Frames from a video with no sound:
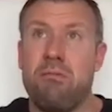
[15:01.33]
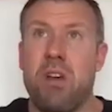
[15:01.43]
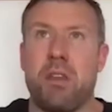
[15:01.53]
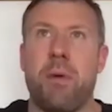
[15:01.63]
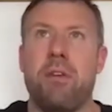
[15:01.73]

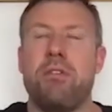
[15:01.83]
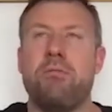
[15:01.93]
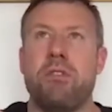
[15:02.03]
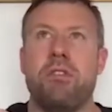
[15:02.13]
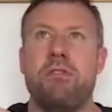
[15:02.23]
I suppose
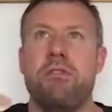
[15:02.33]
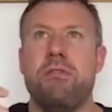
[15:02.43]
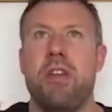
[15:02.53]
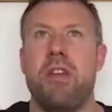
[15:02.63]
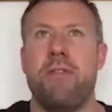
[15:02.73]

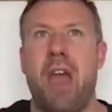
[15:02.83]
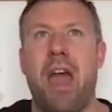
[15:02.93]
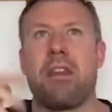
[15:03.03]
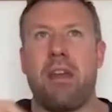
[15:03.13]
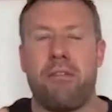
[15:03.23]
if you
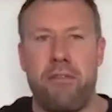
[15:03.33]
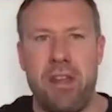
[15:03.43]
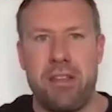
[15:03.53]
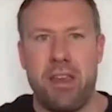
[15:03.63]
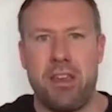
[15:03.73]
had that free
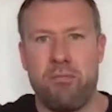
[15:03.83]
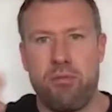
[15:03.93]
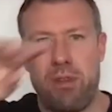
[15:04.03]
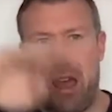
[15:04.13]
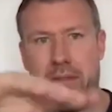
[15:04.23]
tier, you
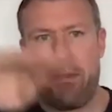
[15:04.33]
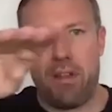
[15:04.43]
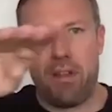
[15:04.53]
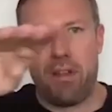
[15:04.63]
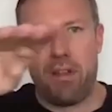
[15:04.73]
probably have like
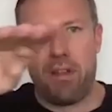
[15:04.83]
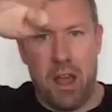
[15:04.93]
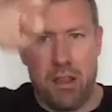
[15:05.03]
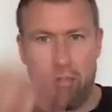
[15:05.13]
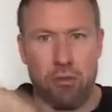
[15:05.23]

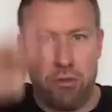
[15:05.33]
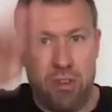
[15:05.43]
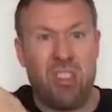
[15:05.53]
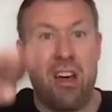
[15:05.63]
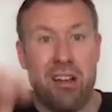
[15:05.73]
a sort of
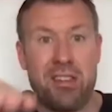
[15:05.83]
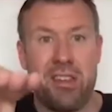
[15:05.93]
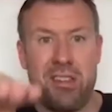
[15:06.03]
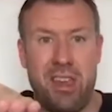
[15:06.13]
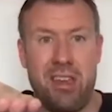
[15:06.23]
starter
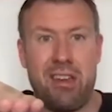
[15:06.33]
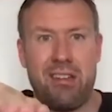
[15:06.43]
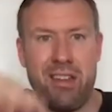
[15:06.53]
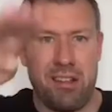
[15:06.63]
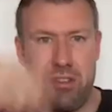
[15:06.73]
tier,
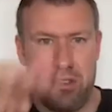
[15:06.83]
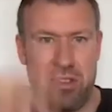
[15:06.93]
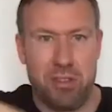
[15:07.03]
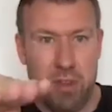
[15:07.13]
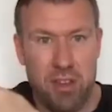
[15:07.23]
like just
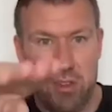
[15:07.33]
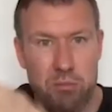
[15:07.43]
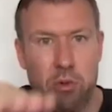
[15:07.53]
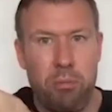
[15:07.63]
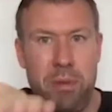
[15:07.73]
a
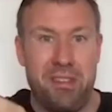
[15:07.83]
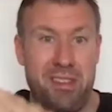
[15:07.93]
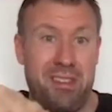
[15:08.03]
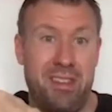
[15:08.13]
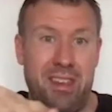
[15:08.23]
small
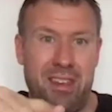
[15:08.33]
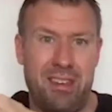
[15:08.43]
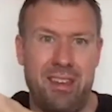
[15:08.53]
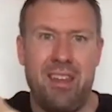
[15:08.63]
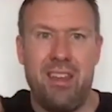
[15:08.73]
business tier.
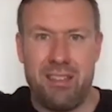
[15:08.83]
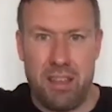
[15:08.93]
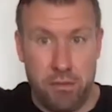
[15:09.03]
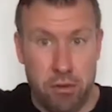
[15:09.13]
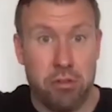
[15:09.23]
Then
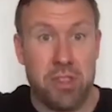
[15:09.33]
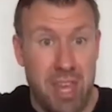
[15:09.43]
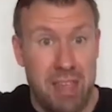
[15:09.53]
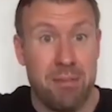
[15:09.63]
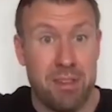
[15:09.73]
you've got your
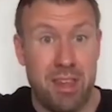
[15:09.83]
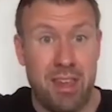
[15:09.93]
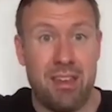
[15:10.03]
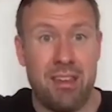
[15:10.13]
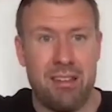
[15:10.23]
teams
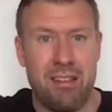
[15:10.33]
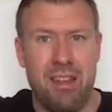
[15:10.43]
tier.